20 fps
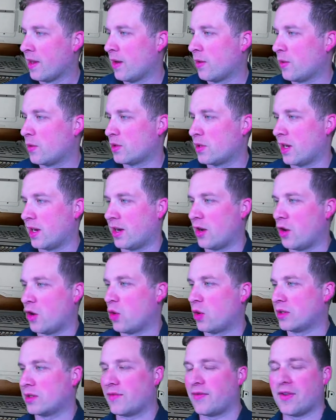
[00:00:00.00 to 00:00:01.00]
Wish I had a
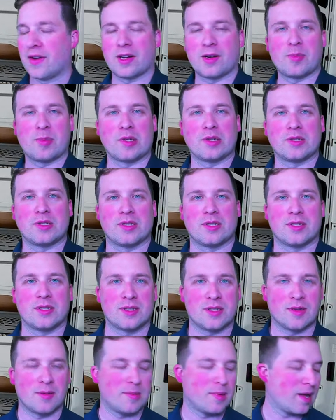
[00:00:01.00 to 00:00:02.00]
noise effect person to
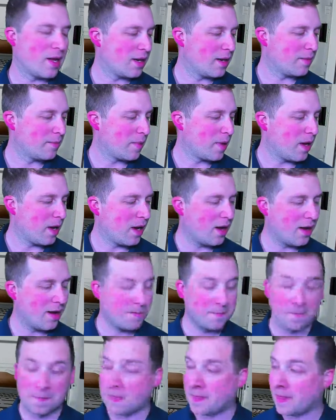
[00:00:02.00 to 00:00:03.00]
sub that in, but
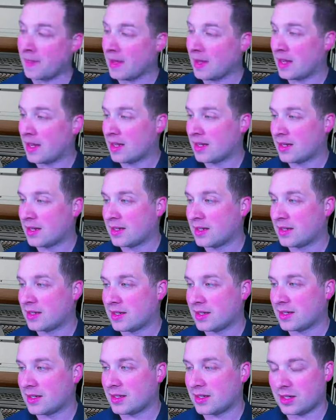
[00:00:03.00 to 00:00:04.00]
um,
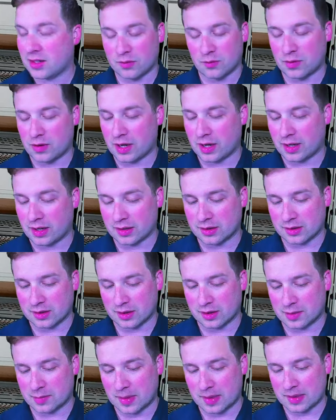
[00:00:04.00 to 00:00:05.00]
ridiculously
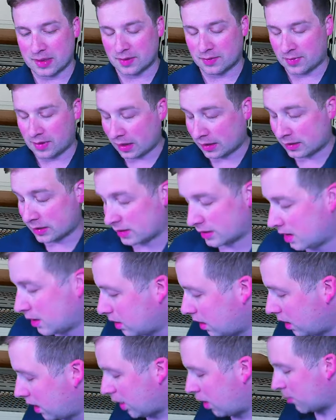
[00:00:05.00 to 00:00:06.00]
expensive. That's still
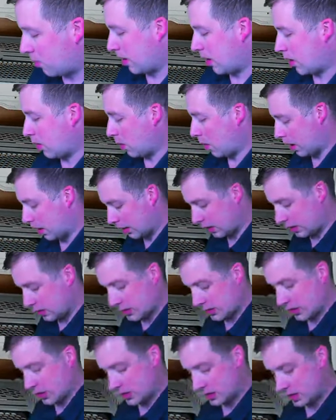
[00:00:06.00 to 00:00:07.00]
not all pure white. There's
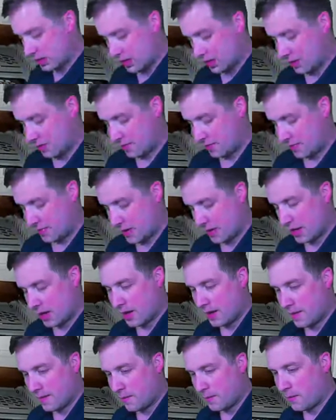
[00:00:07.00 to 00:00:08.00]
still some,
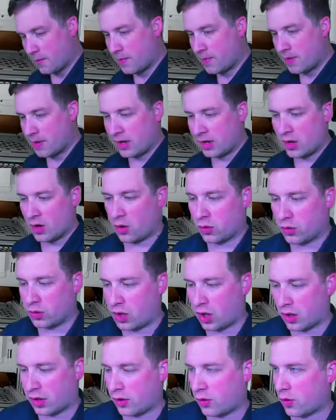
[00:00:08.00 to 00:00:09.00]
you know,
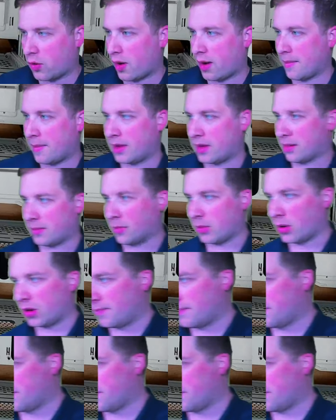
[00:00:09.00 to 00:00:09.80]
dark gray motherboard.